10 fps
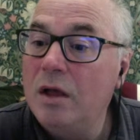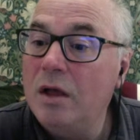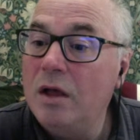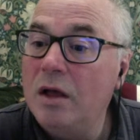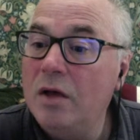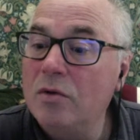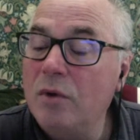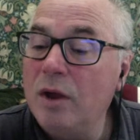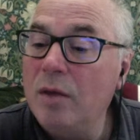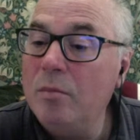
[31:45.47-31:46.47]
Uh,
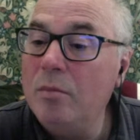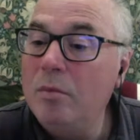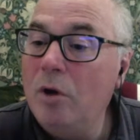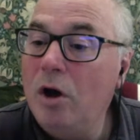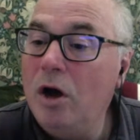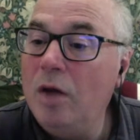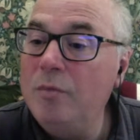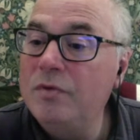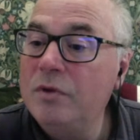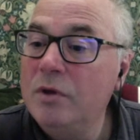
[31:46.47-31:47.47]
Graham
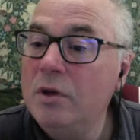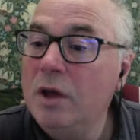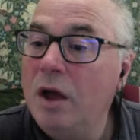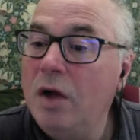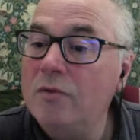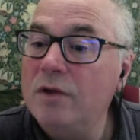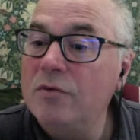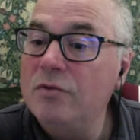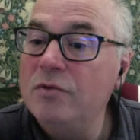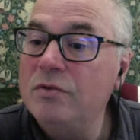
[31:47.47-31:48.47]
Hobbs, how
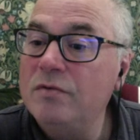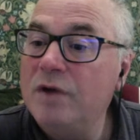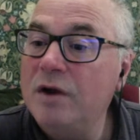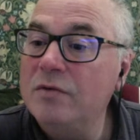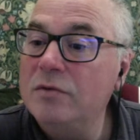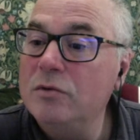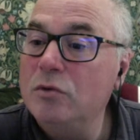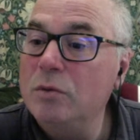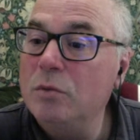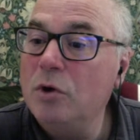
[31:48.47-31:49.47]
dangerous is the virus?
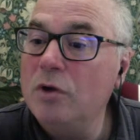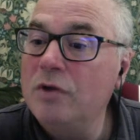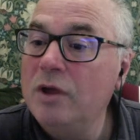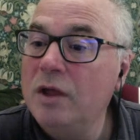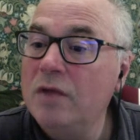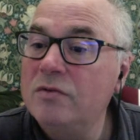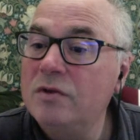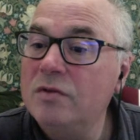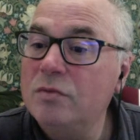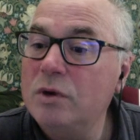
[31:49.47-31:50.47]
Lord March has
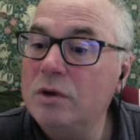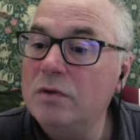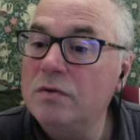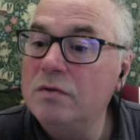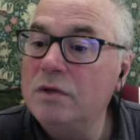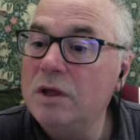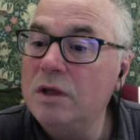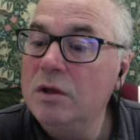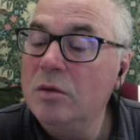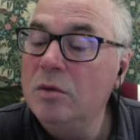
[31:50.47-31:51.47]
just run a
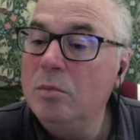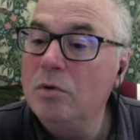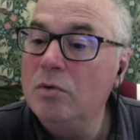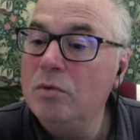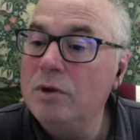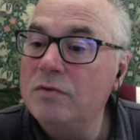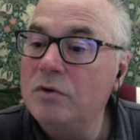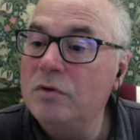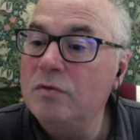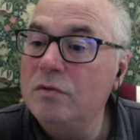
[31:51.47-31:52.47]
two-day motor race
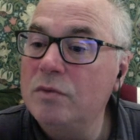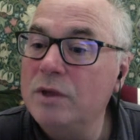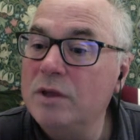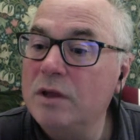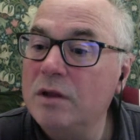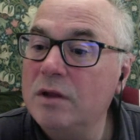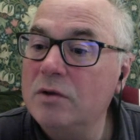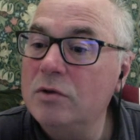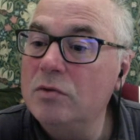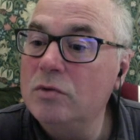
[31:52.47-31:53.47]
over the weekend at
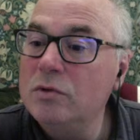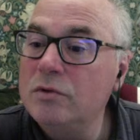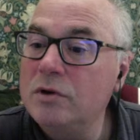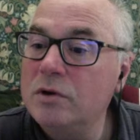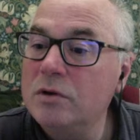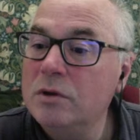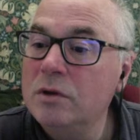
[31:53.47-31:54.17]
Goodwood Circuit.